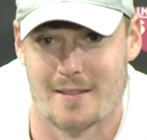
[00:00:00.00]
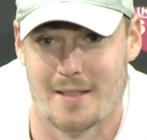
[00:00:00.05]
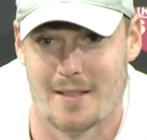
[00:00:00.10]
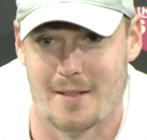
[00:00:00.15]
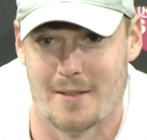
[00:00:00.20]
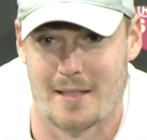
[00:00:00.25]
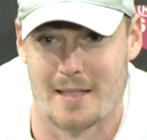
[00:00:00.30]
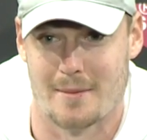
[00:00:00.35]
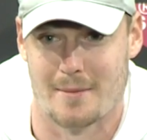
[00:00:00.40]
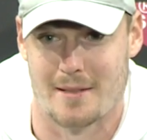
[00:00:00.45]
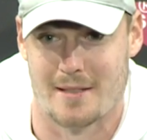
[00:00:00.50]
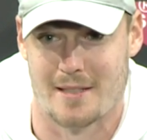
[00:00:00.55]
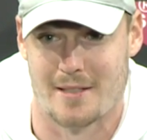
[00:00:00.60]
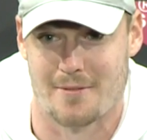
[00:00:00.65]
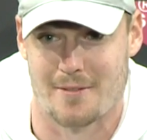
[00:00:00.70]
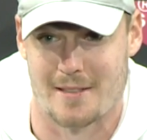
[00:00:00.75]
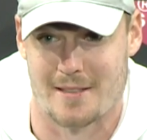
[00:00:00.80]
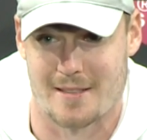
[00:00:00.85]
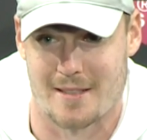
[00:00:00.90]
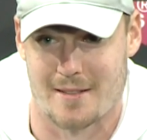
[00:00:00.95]
you know, keep the
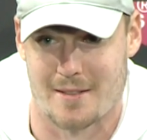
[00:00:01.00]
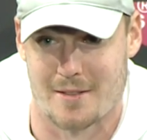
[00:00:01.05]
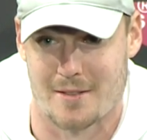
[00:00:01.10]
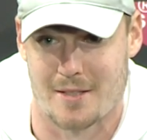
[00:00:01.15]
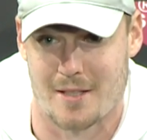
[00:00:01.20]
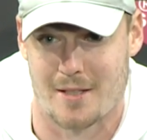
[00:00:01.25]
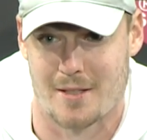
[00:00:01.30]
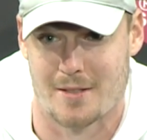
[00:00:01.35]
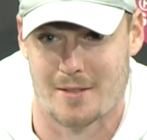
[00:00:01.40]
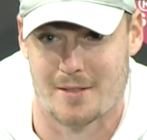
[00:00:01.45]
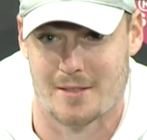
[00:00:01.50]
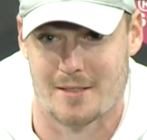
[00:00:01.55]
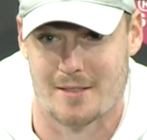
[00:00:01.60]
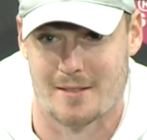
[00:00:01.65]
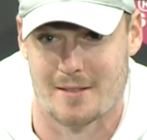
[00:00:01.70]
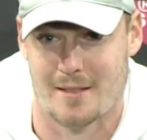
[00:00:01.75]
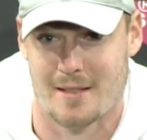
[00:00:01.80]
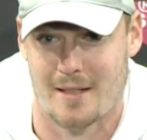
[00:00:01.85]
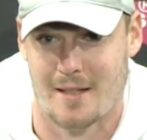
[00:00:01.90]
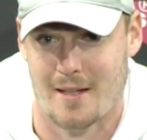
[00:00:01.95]
defense on their toes.
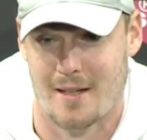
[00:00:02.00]
And